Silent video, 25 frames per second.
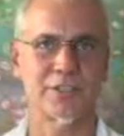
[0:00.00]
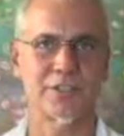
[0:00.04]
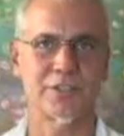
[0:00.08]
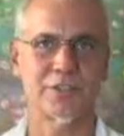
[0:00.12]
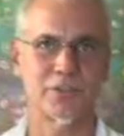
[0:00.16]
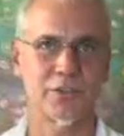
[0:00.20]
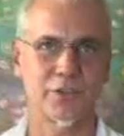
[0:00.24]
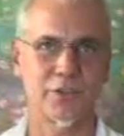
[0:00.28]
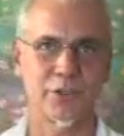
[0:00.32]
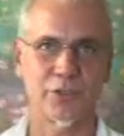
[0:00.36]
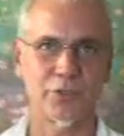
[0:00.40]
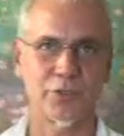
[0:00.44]
she's
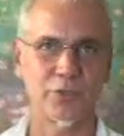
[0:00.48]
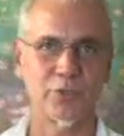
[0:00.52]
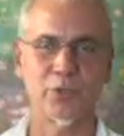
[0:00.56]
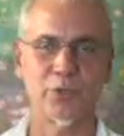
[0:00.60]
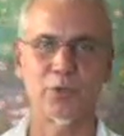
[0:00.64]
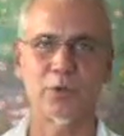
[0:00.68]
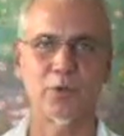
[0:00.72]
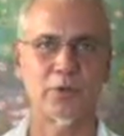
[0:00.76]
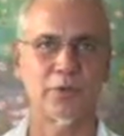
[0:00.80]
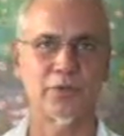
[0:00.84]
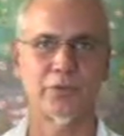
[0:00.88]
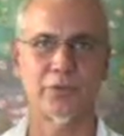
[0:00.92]

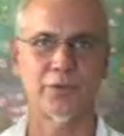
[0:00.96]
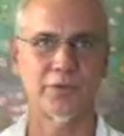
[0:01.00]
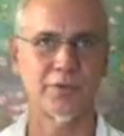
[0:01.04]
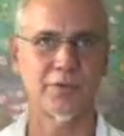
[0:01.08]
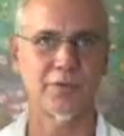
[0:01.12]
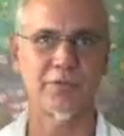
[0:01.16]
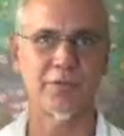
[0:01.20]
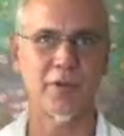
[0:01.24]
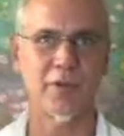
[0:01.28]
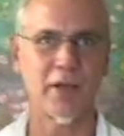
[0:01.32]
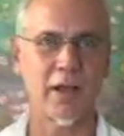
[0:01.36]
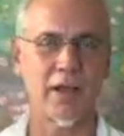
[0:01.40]
32 or
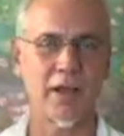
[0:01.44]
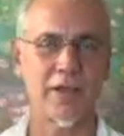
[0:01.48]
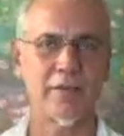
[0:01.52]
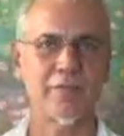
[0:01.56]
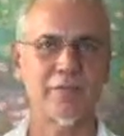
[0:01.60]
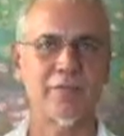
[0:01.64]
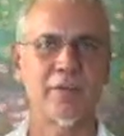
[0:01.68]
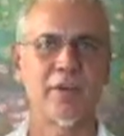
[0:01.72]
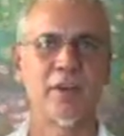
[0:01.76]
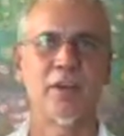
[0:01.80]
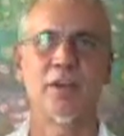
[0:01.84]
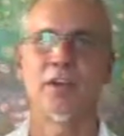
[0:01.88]
35,